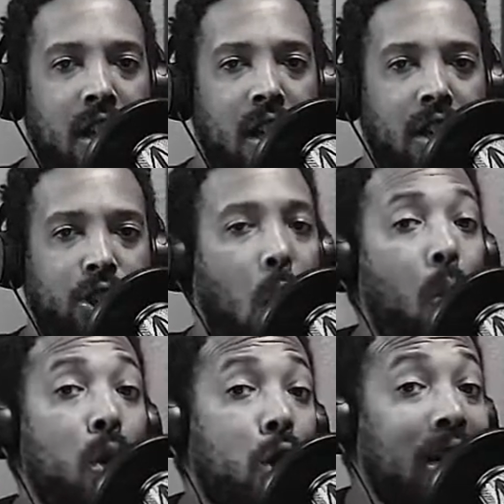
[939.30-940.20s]
So
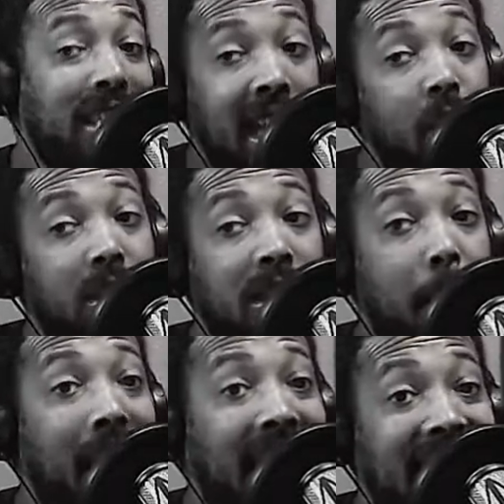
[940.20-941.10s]
when you're dealing with
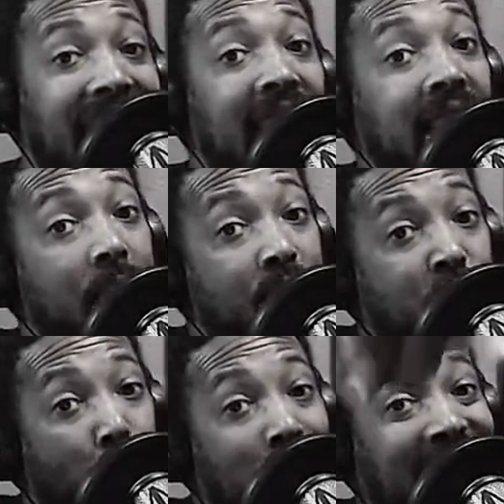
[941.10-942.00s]
somebody that is
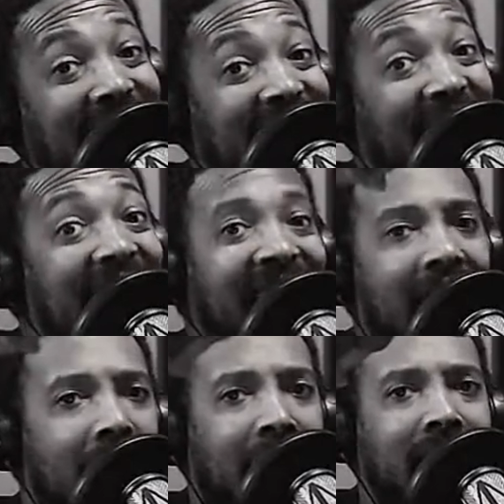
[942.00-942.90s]
enforcing that
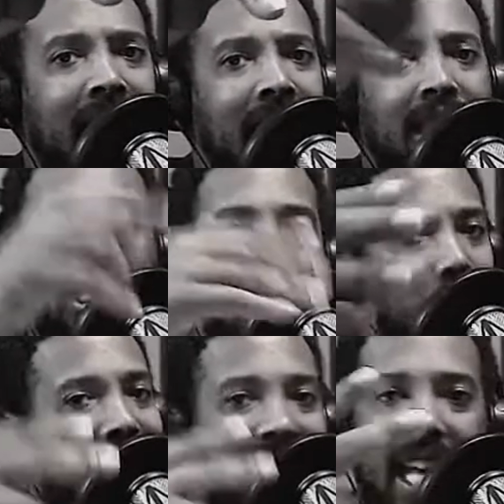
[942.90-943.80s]
line, just
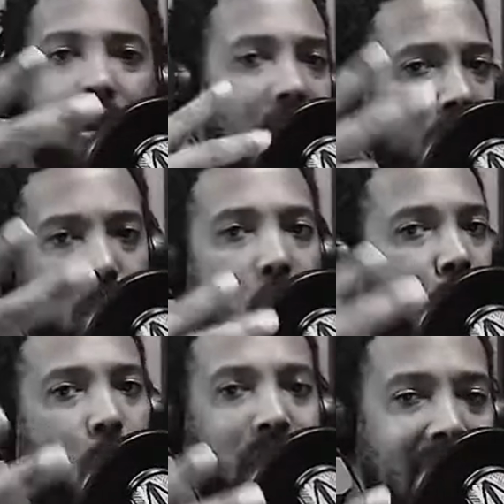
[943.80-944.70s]
because they know how to talk
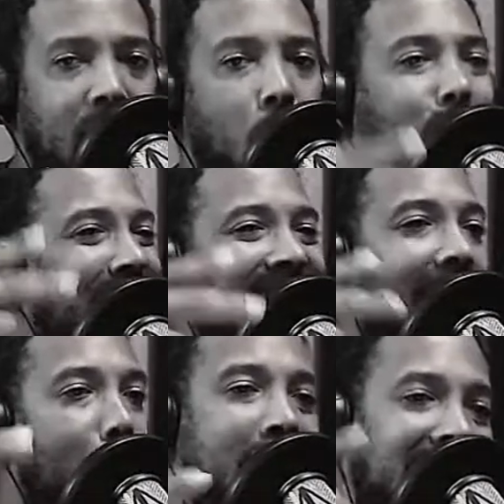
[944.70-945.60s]
your lingo does
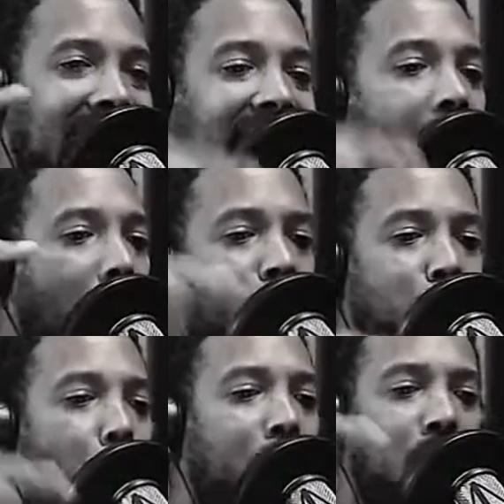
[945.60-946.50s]
not mean that they are
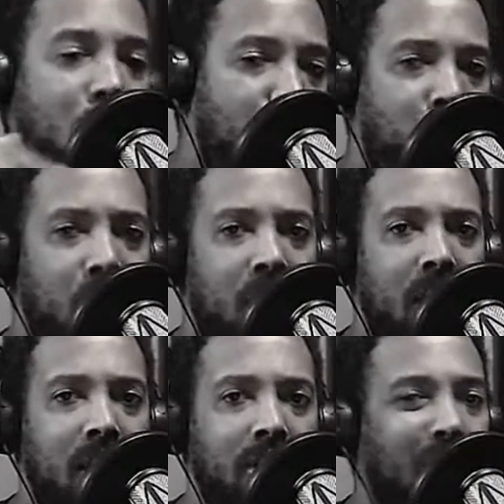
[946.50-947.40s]
for you.
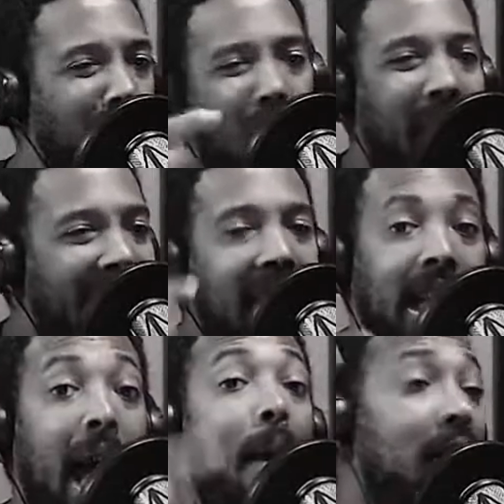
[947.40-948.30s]
So they don't hand
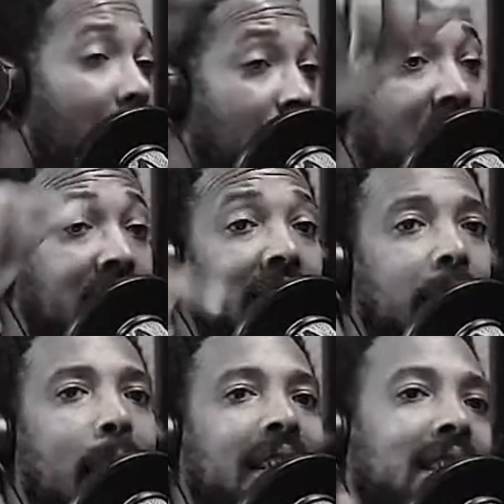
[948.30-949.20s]
clap. The first thing
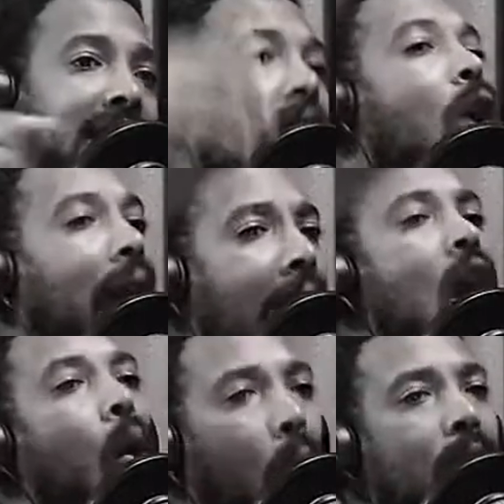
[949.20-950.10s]
somebody should say, okay,
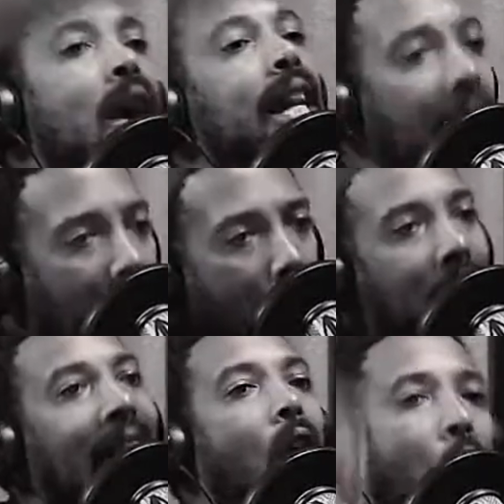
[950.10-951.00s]
well, they
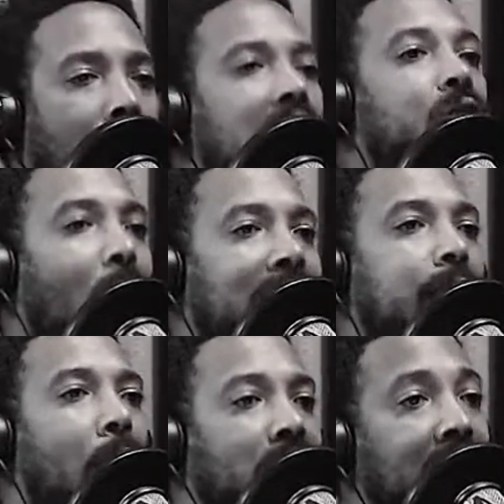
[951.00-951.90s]
call out all these racist
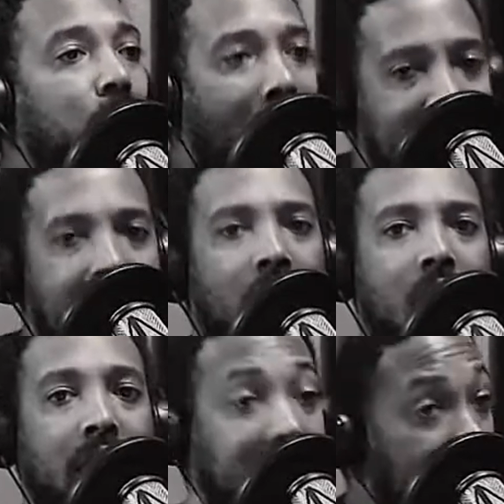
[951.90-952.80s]
police right now.
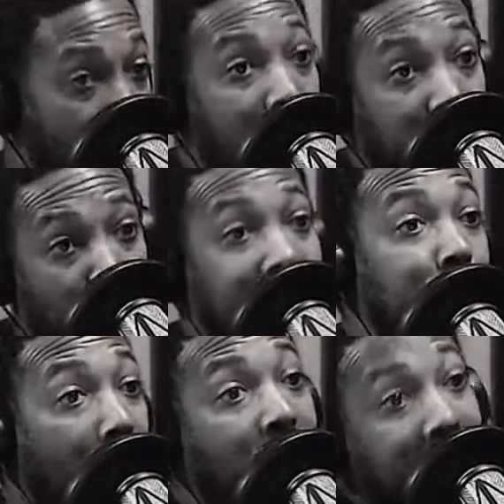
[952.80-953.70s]
Because I know some racist
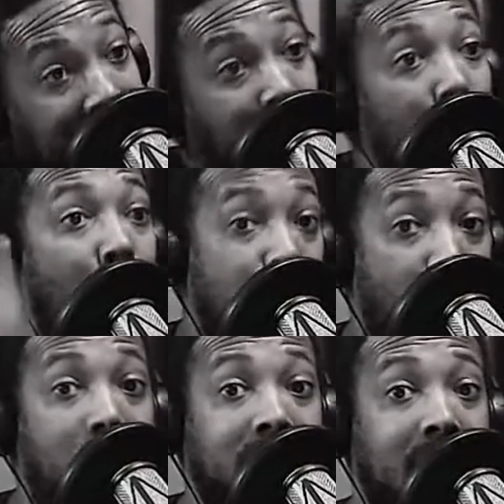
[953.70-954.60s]
police that's on your
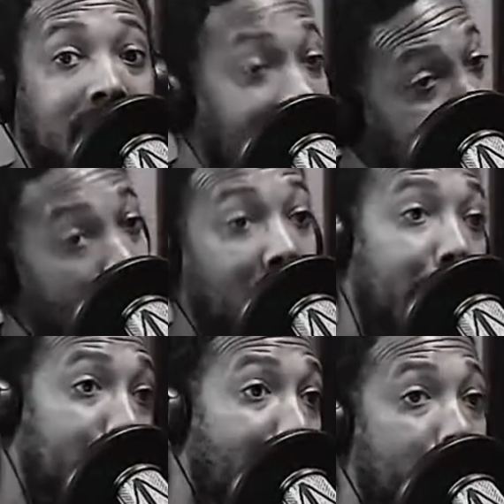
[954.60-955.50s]
force that don't
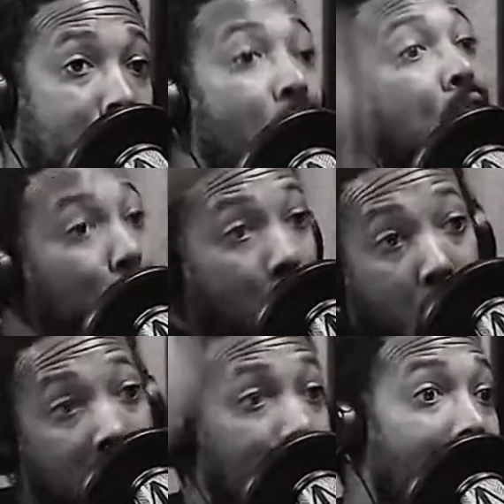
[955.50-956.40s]
like black people. So
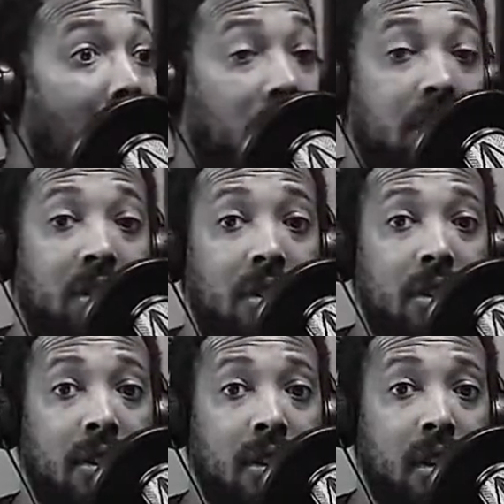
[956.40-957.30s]
call them out.
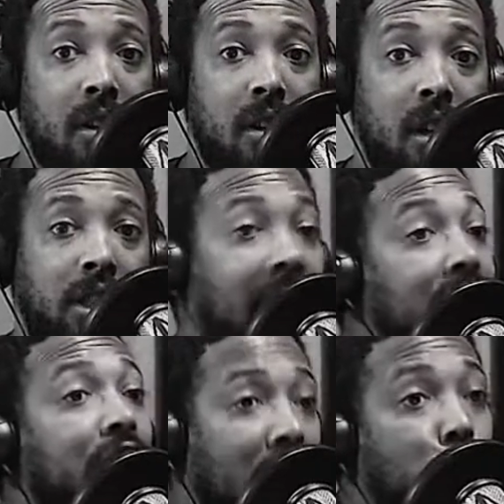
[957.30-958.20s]

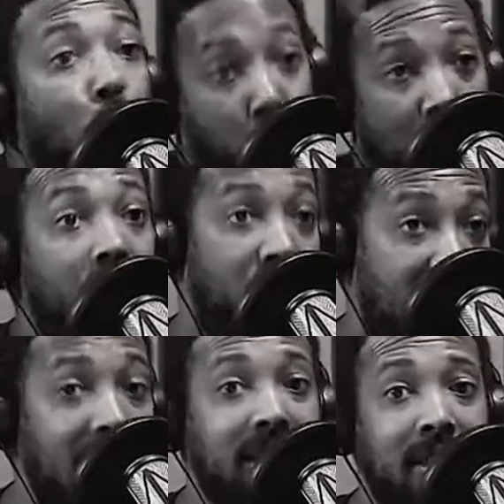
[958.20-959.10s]
Since you really for
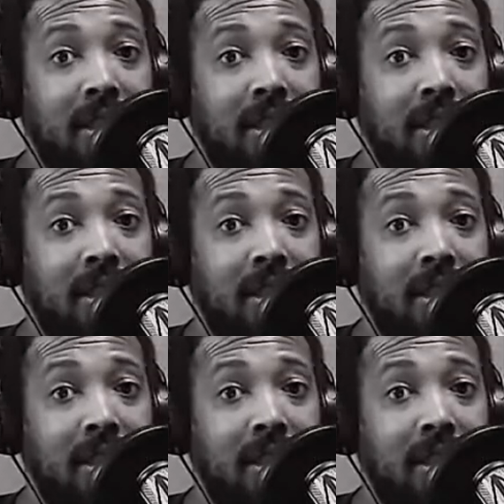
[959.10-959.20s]
us.